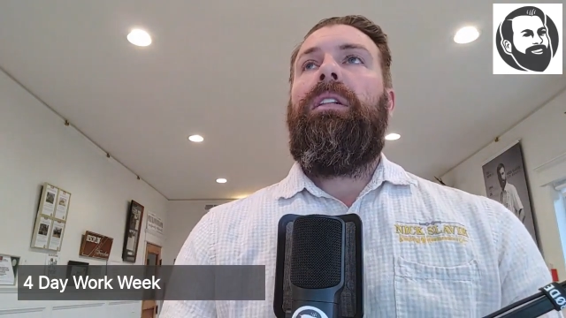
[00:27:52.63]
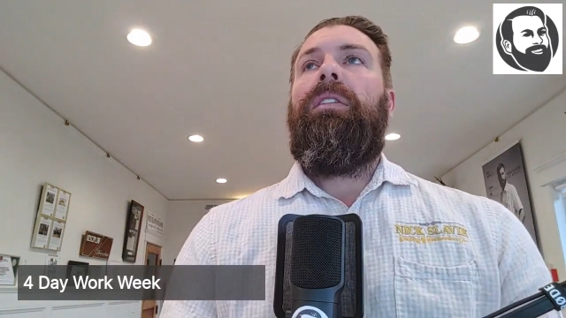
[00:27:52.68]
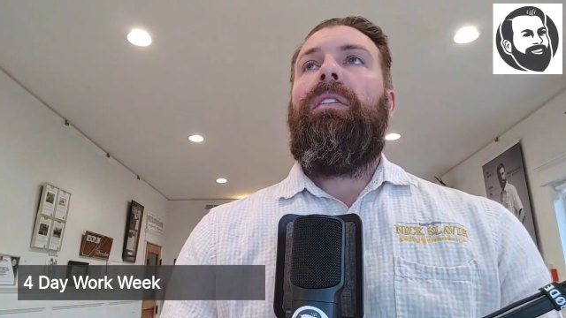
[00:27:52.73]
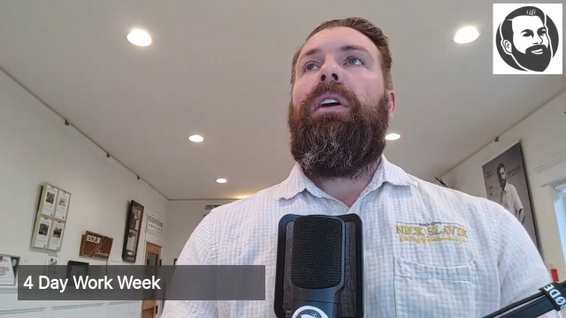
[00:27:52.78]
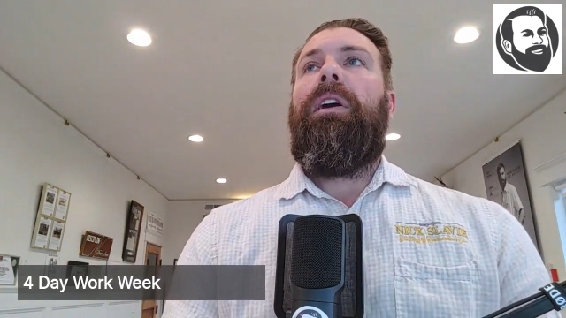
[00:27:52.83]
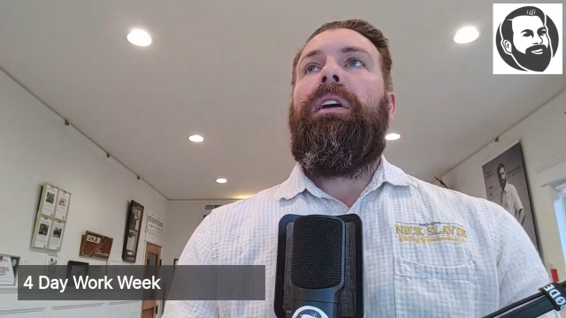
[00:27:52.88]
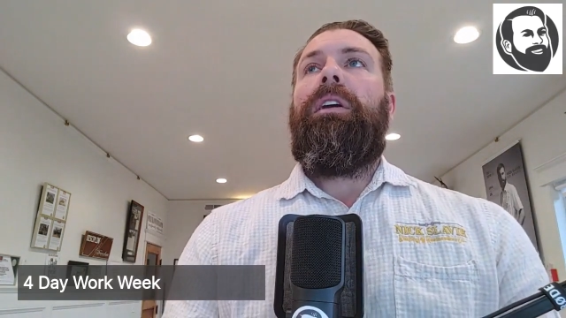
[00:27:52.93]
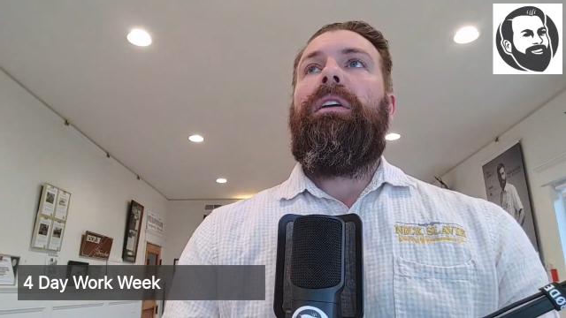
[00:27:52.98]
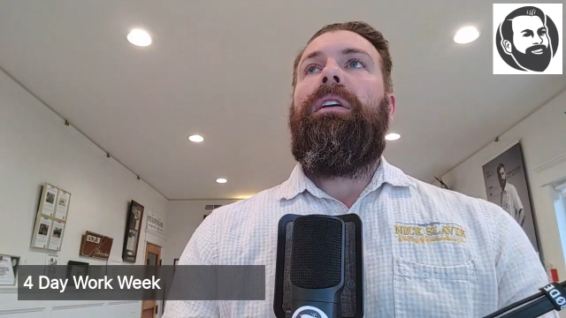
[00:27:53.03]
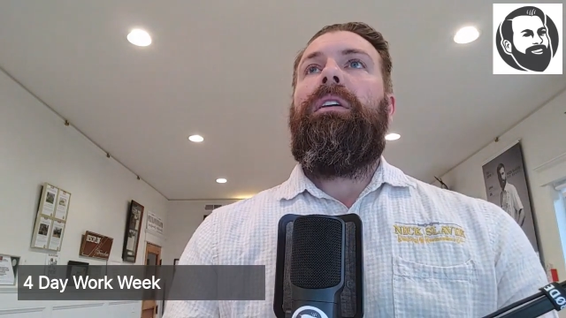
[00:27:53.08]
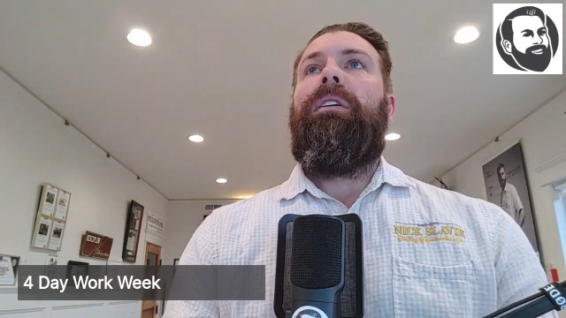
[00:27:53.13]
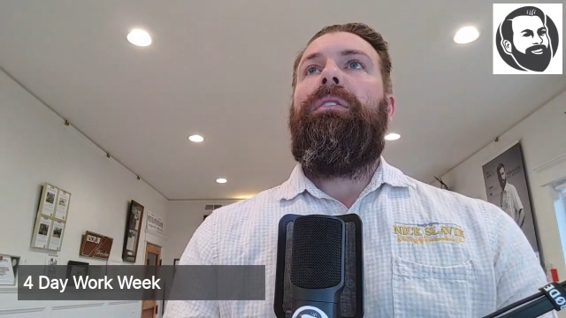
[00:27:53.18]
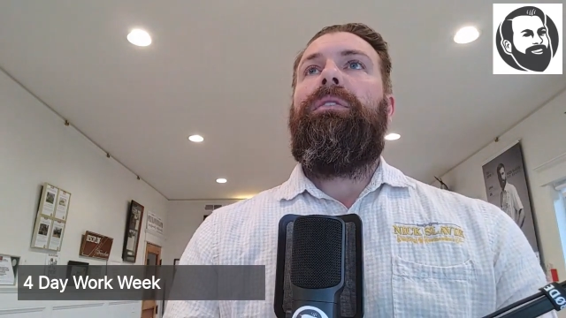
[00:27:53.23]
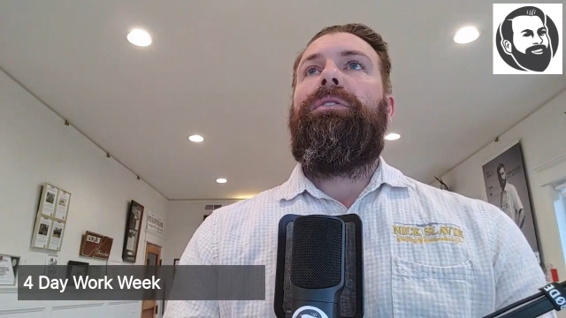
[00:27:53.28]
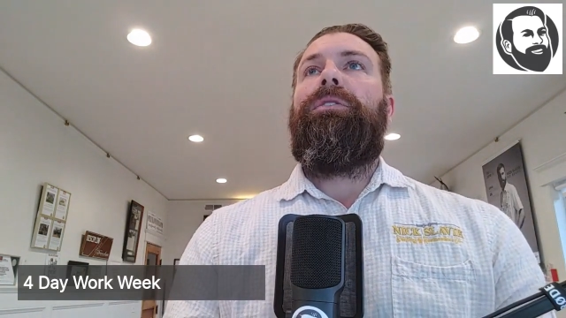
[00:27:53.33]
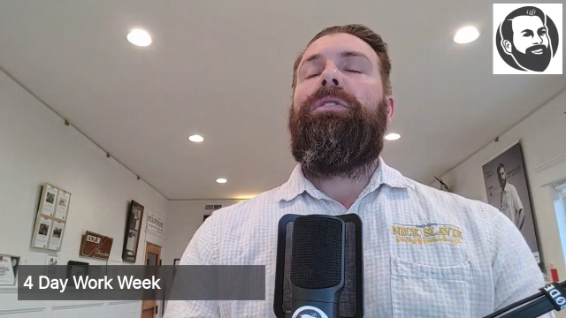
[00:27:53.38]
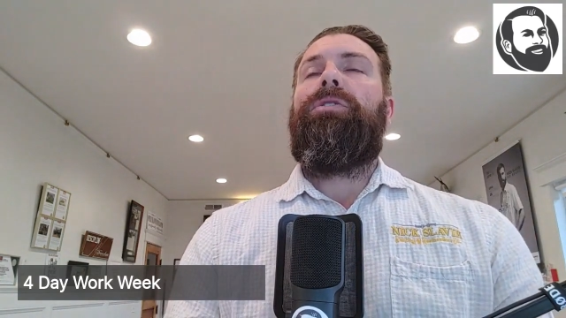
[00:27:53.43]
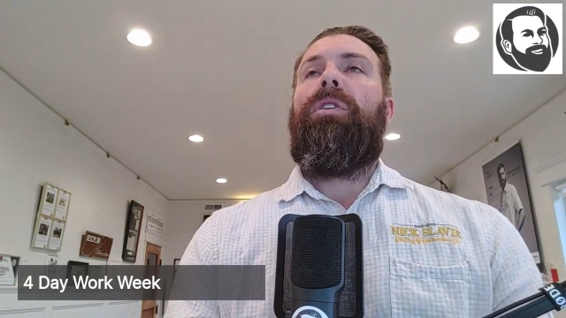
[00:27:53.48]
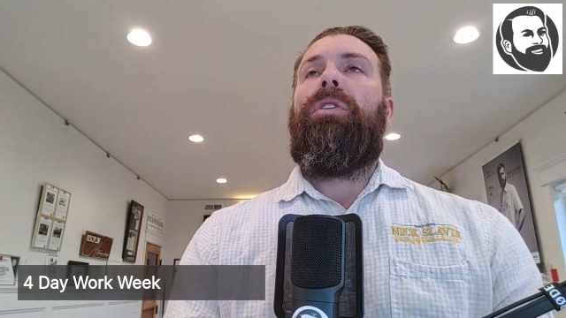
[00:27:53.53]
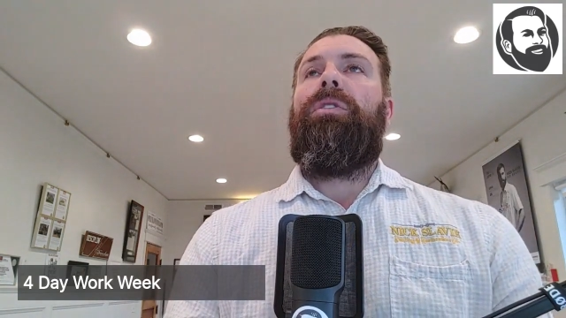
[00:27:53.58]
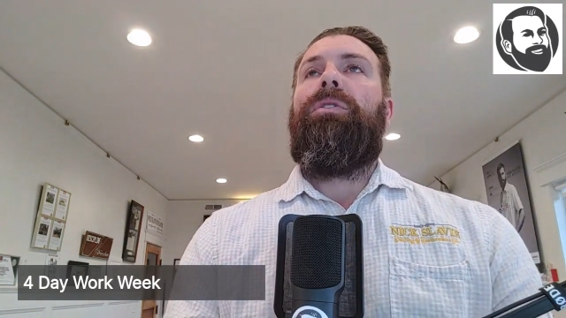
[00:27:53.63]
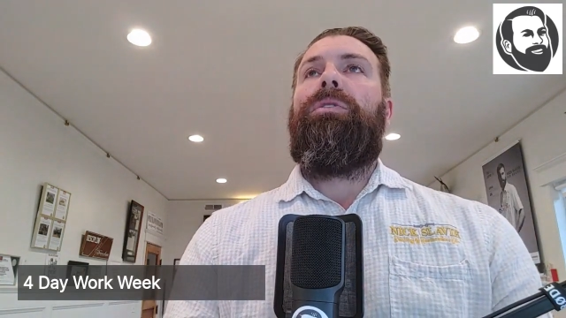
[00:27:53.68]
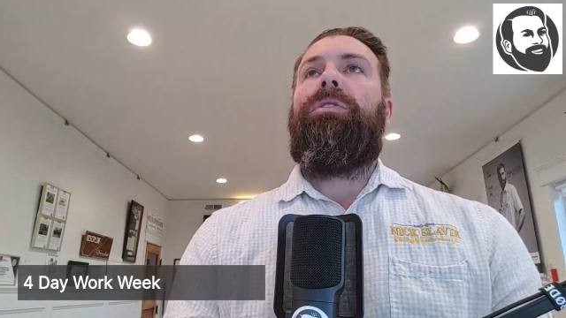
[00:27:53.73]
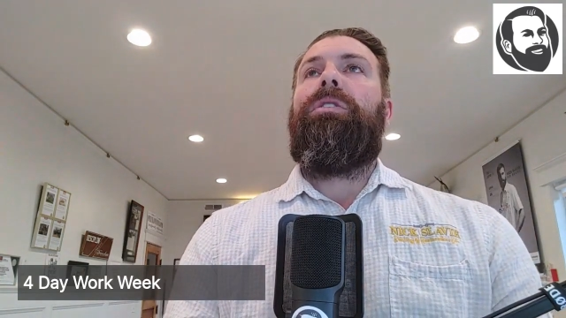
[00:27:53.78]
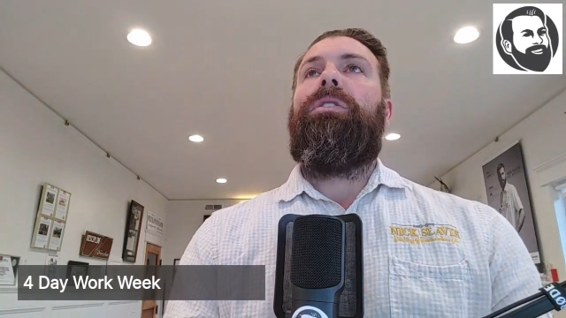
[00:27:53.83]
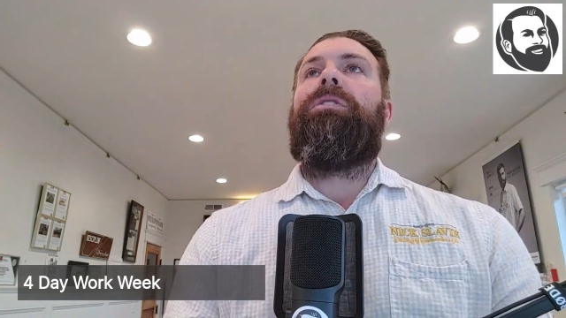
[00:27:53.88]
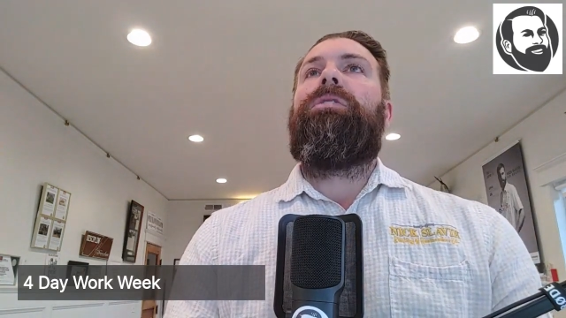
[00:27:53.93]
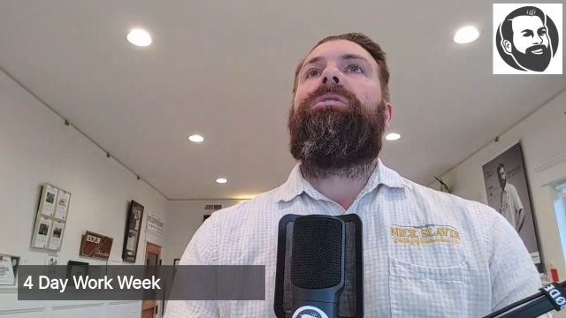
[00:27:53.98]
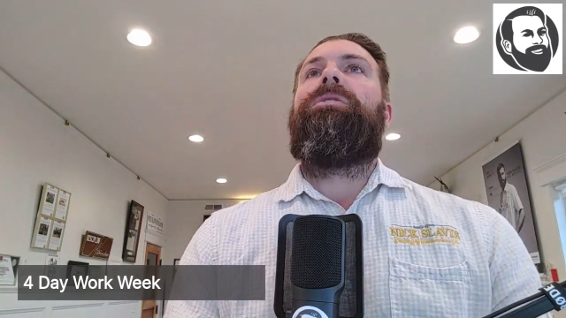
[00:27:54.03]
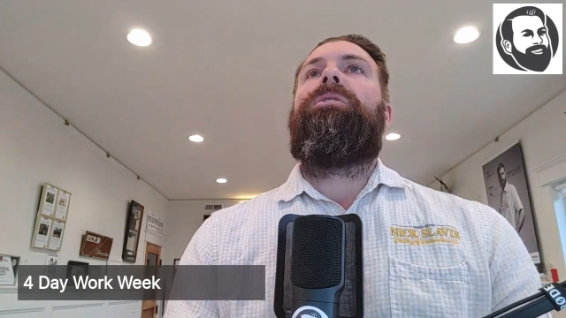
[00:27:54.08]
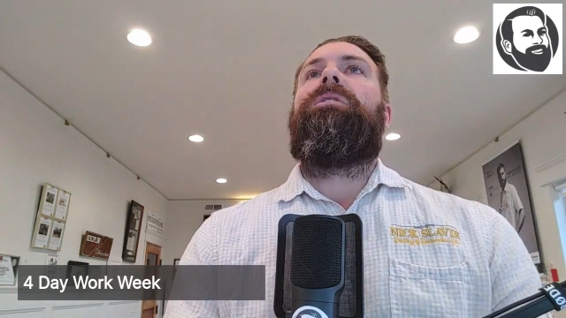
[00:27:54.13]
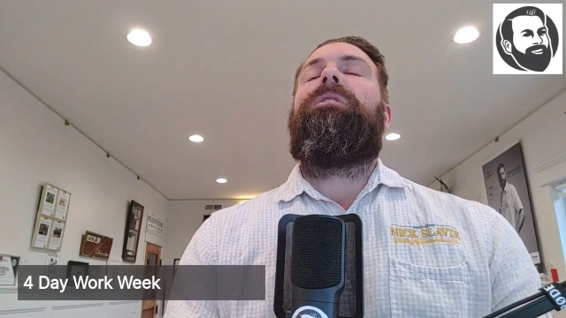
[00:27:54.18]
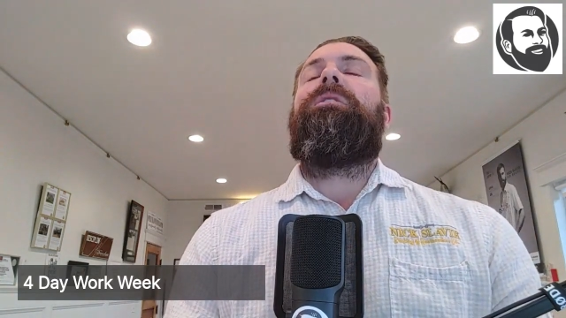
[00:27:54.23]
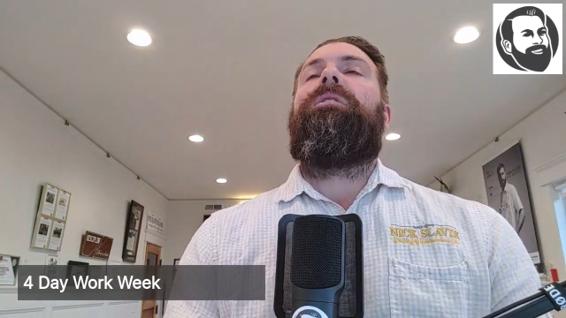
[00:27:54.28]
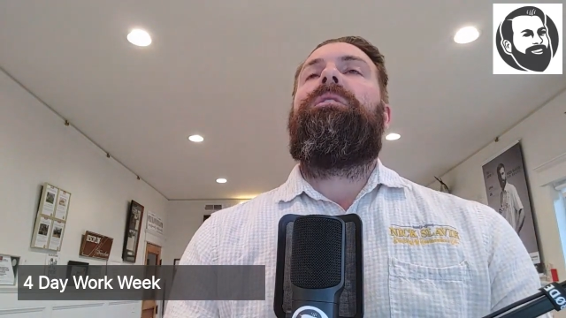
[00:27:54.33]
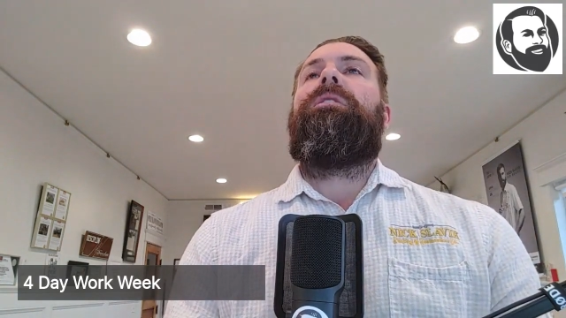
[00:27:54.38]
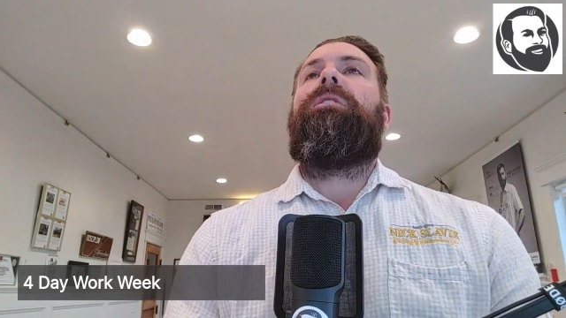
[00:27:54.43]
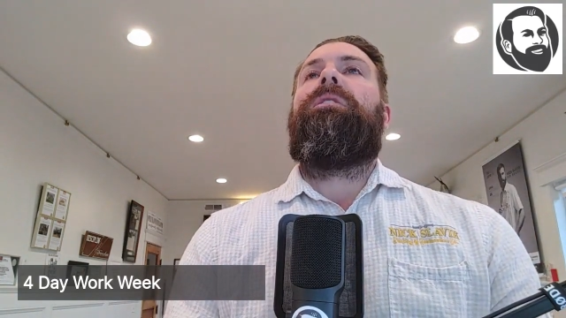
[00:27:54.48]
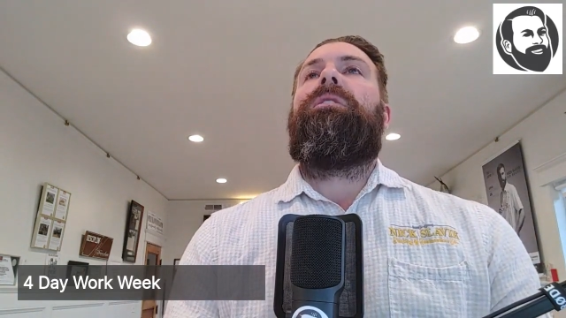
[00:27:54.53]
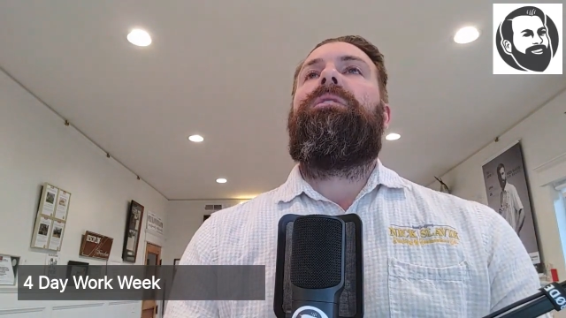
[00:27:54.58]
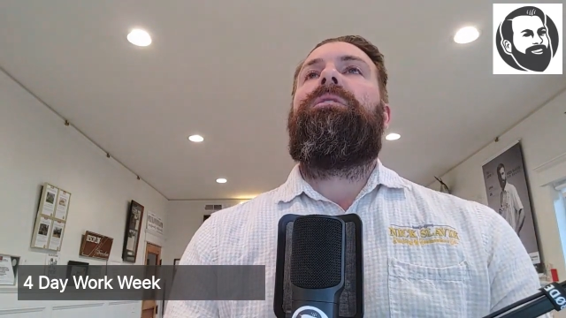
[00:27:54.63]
like there's a there's